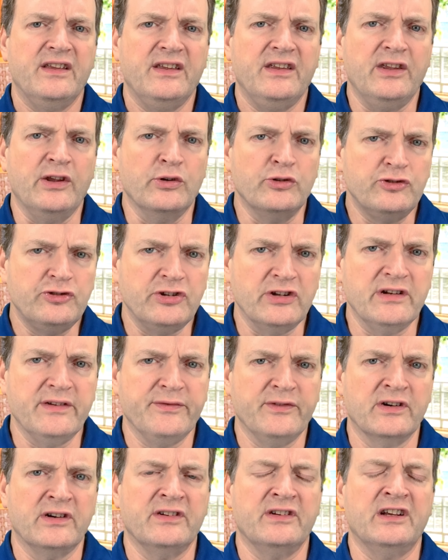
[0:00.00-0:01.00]
you should have
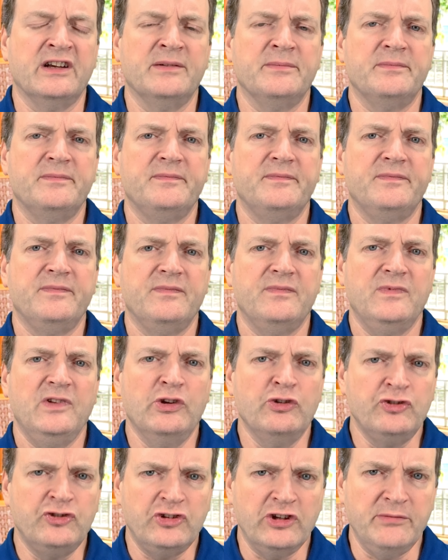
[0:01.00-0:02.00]
grown up, you
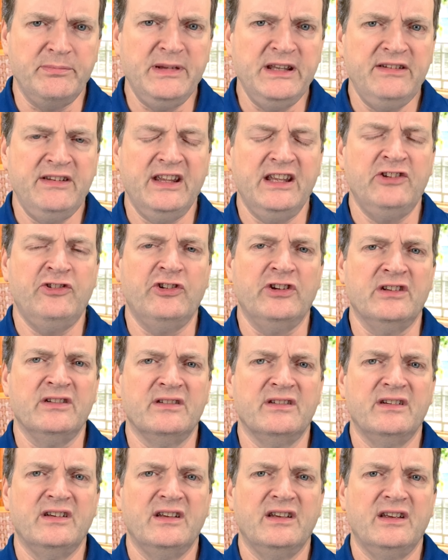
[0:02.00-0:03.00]
should be teaching,
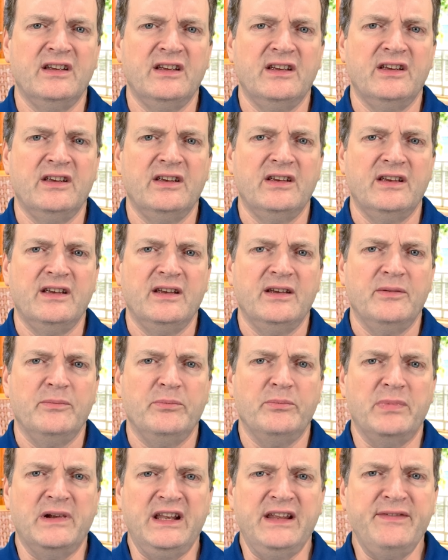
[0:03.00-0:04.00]

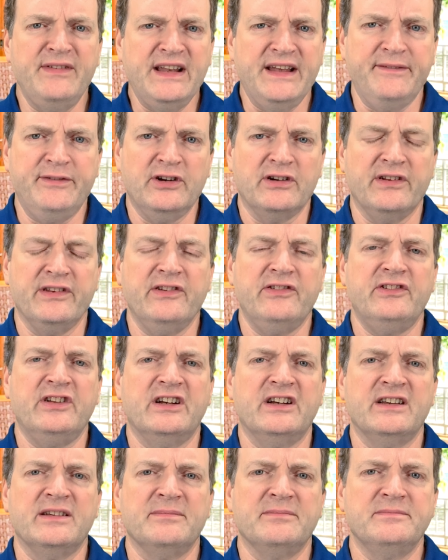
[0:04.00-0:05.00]
but even after all this
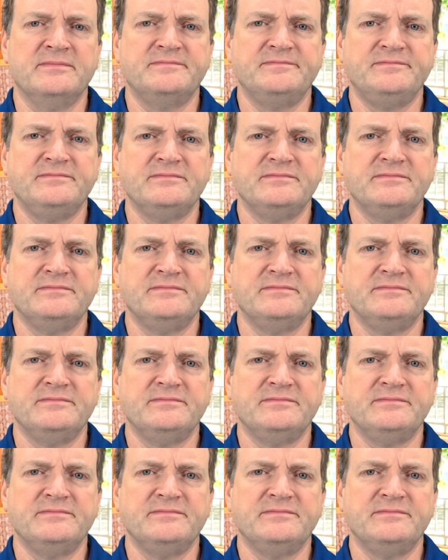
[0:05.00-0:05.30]
time,